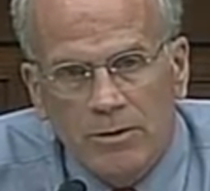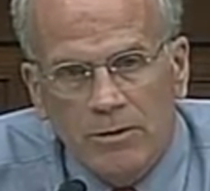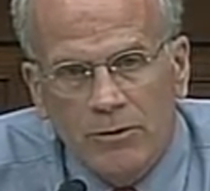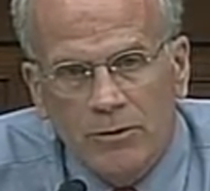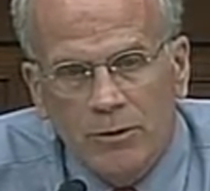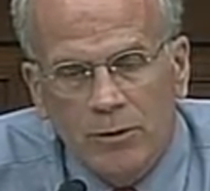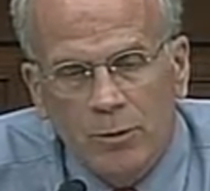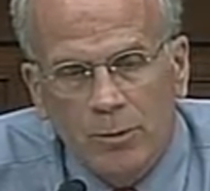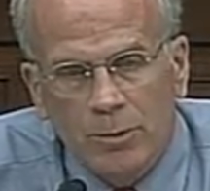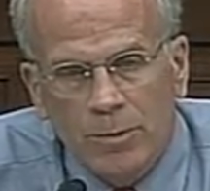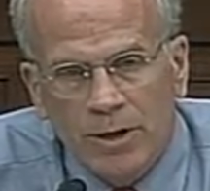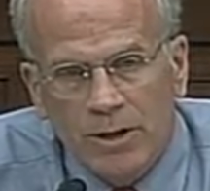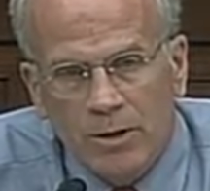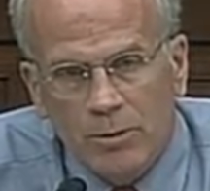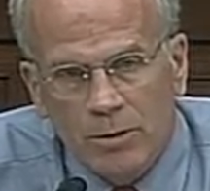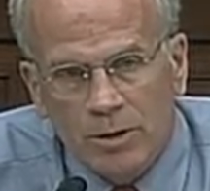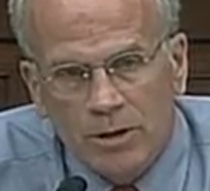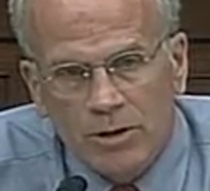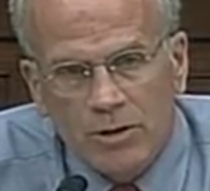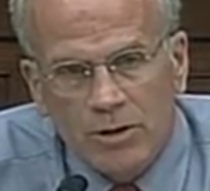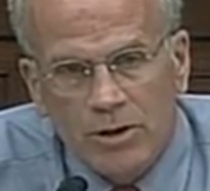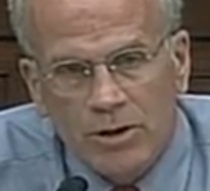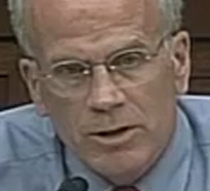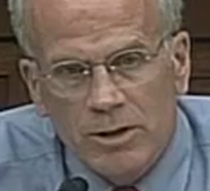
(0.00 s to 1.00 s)
So my
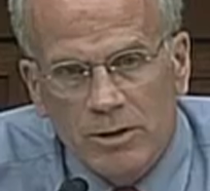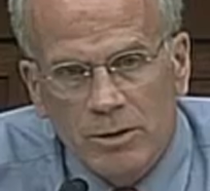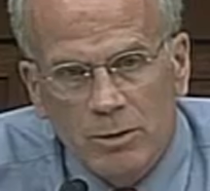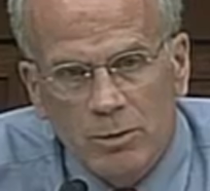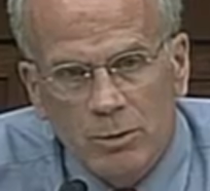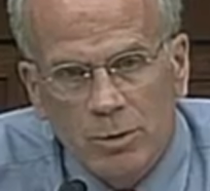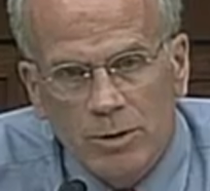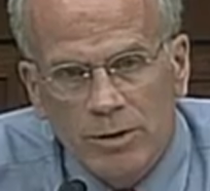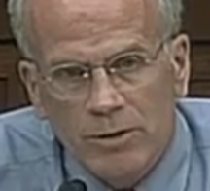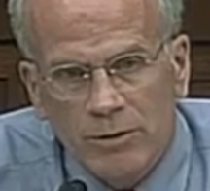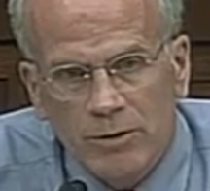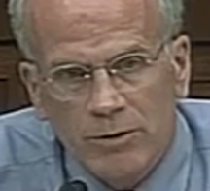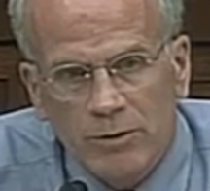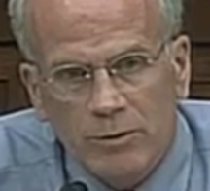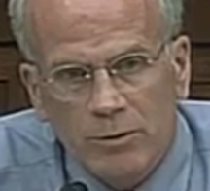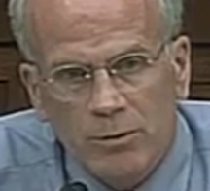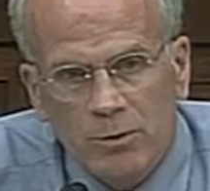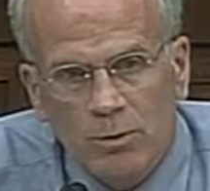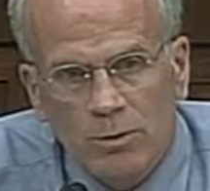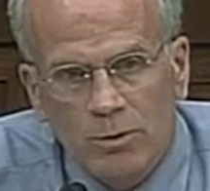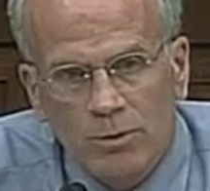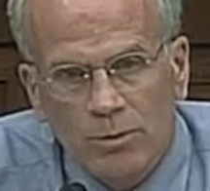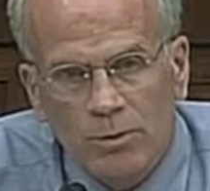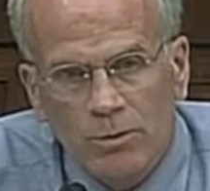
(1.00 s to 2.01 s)
question to you is,
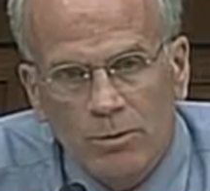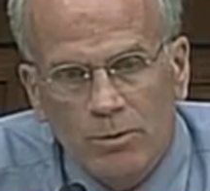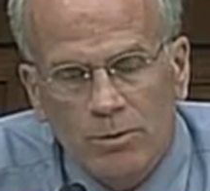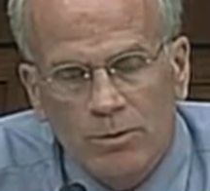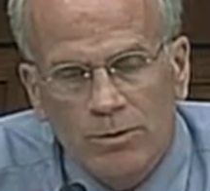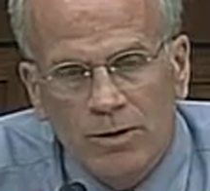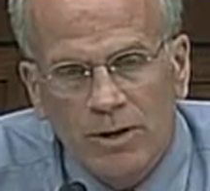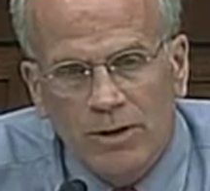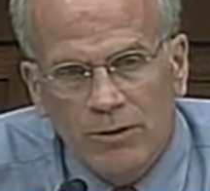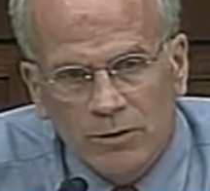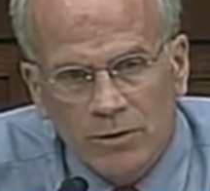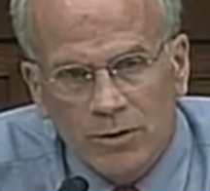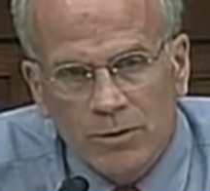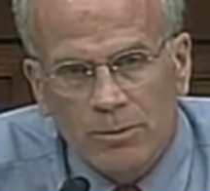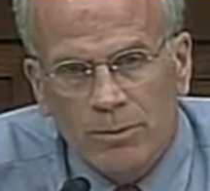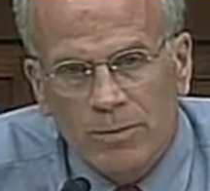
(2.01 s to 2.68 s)
does